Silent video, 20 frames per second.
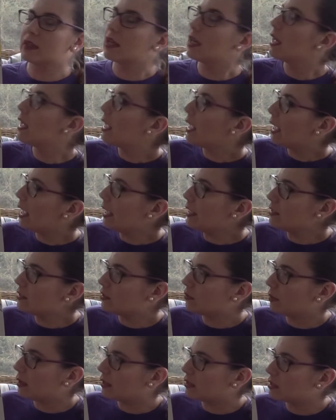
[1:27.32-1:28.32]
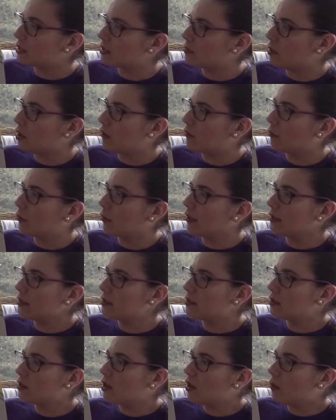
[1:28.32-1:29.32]
Hey, squeaked a small
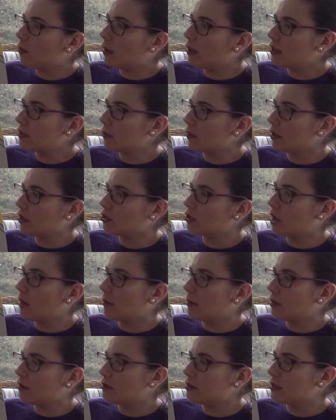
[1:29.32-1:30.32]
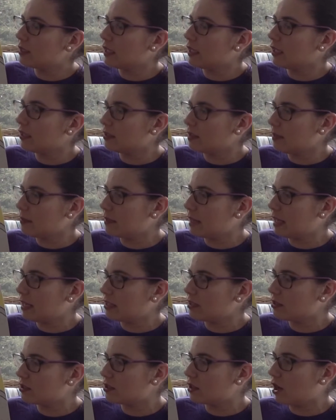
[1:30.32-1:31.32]
voice. Watch where you drop those tears. I'm
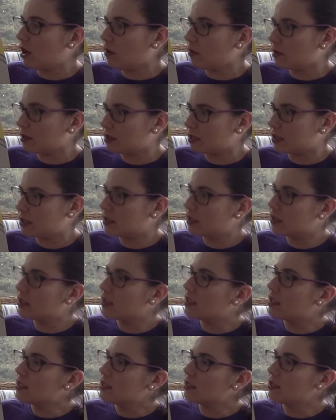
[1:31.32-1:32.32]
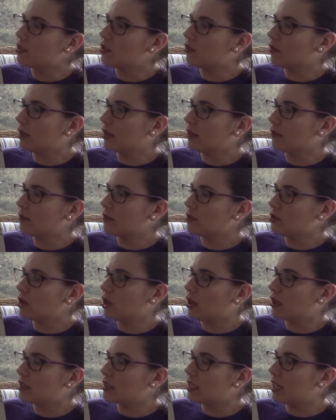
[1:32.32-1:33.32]
getting soaked. Cinderelephant
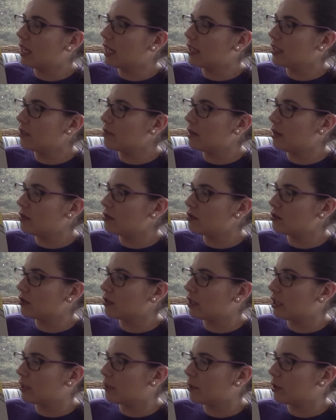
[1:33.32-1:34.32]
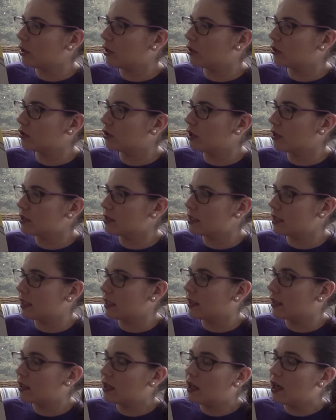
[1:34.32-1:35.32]
saw a tiny mouse looking up at her
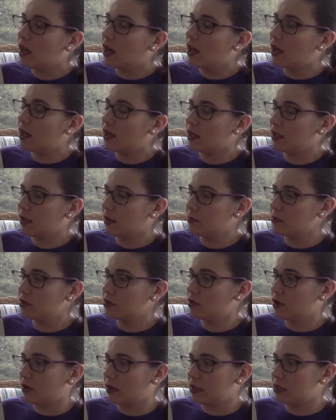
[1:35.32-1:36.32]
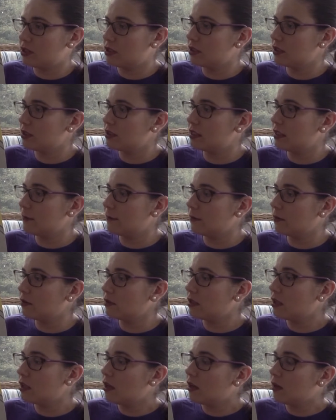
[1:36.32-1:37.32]
crossly. I am sorry, she
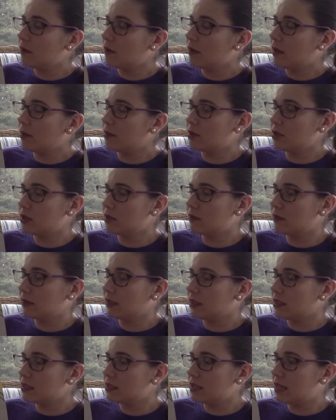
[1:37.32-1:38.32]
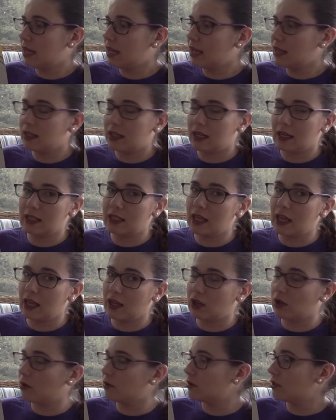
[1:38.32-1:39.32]
sniffled. I'm just feeling sad that I
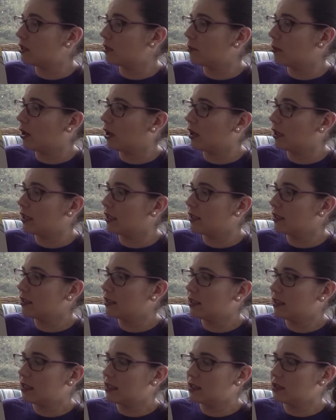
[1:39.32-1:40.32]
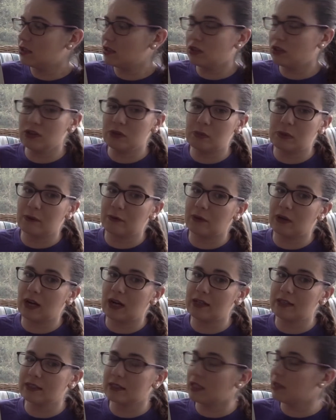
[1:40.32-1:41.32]
can't go to the party. Excuse me for
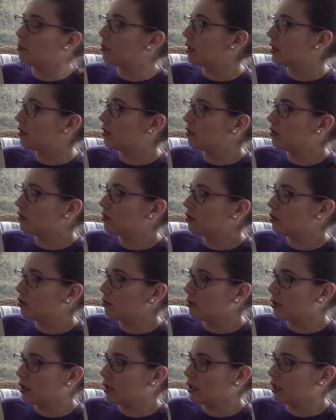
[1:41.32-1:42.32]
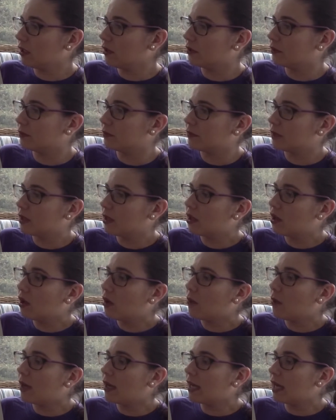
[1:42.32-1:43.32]
asking, but who are you?
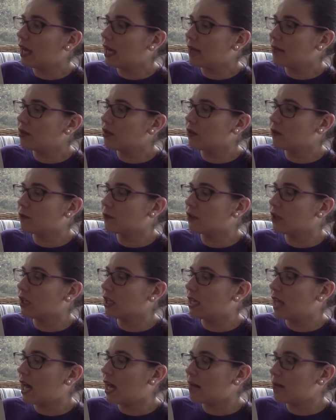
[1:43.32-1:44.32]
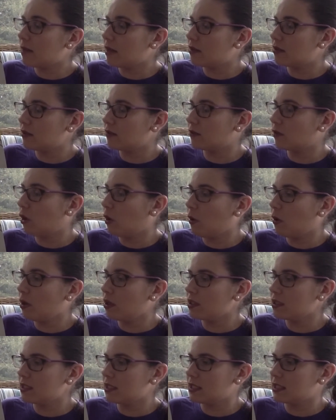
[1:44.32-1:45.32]
Why, I'm your furry godmouse, of
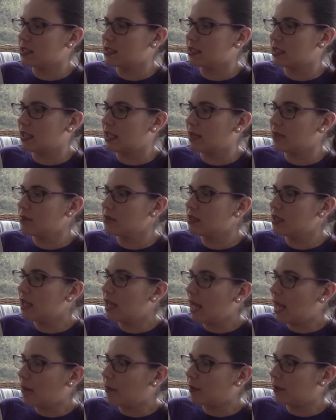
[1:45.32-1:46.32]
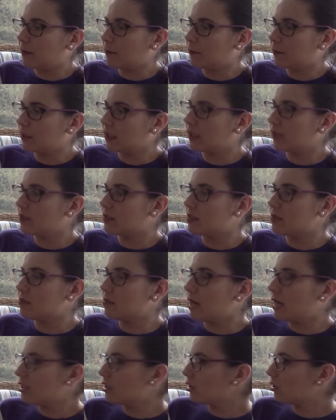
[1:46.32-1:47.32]
course, he exclaimed, and with a flick of his
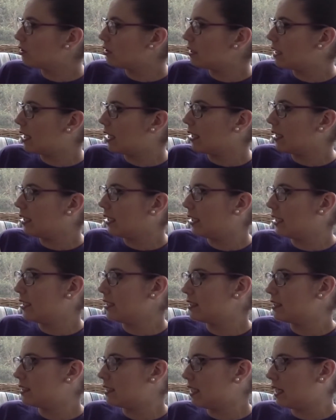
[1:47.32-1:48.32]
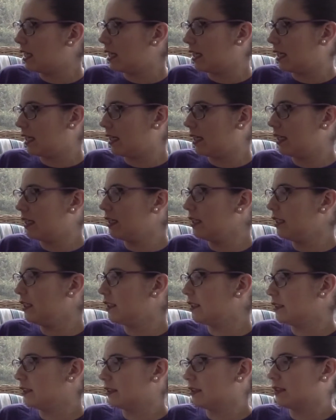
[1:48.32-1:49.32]
magical tail, he said,
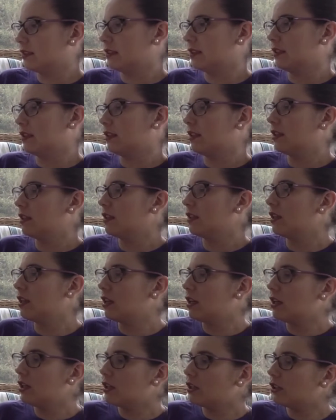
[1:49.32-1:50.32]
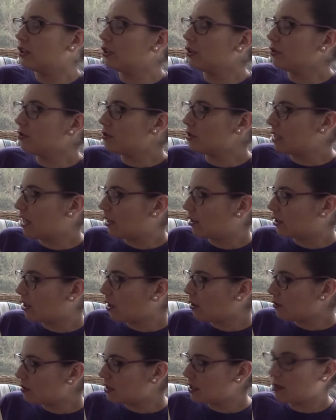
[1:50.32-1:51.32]
You shall go
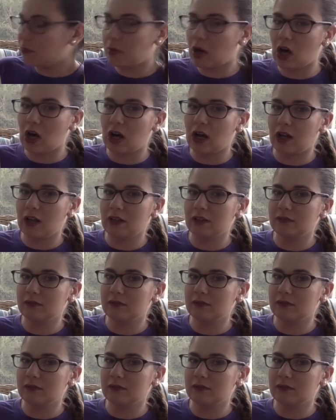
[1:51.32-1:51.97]
to the ball.